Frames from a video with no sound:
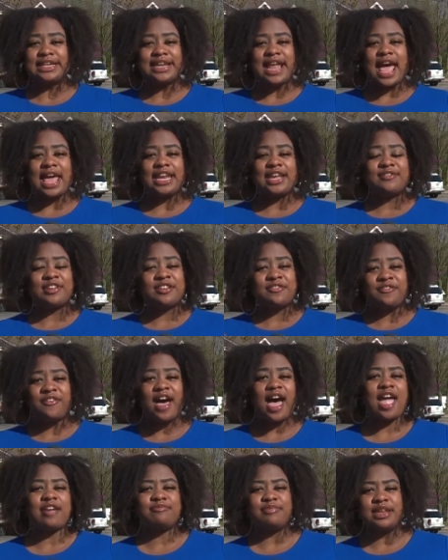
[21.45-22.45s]
not even
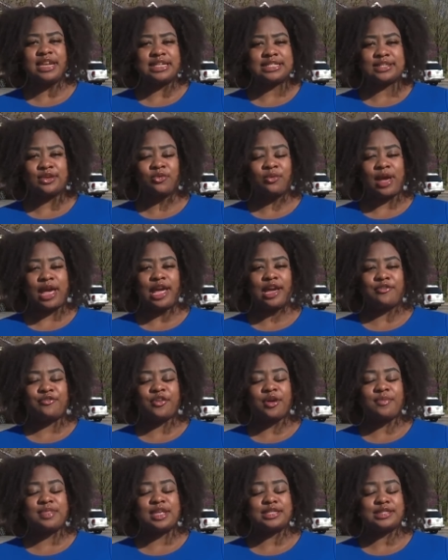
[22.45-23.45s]
five minutes away
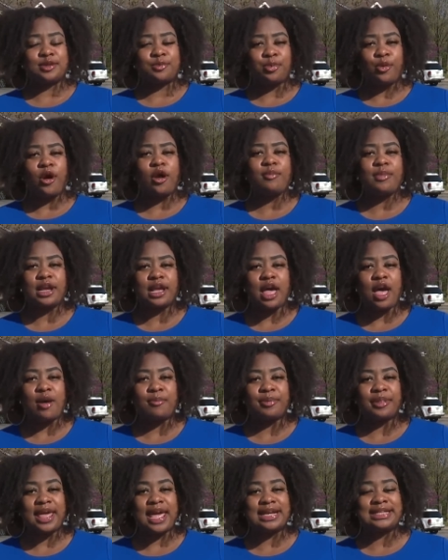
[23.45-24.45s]
from this apartment
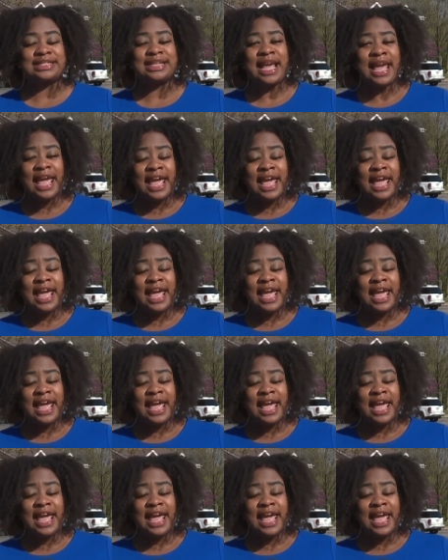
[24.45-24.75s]
complex